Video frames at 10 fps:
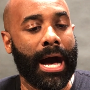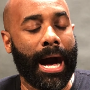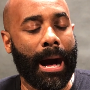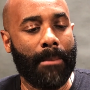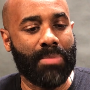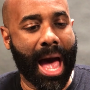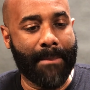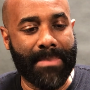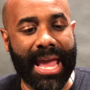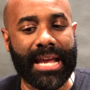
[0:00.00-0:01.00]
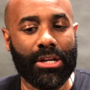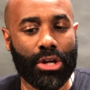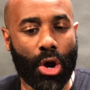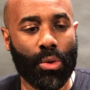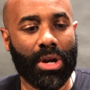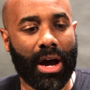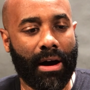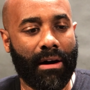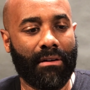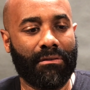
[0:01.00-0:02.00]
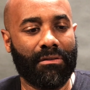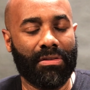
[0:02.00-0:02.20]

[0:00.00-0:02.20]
I made note of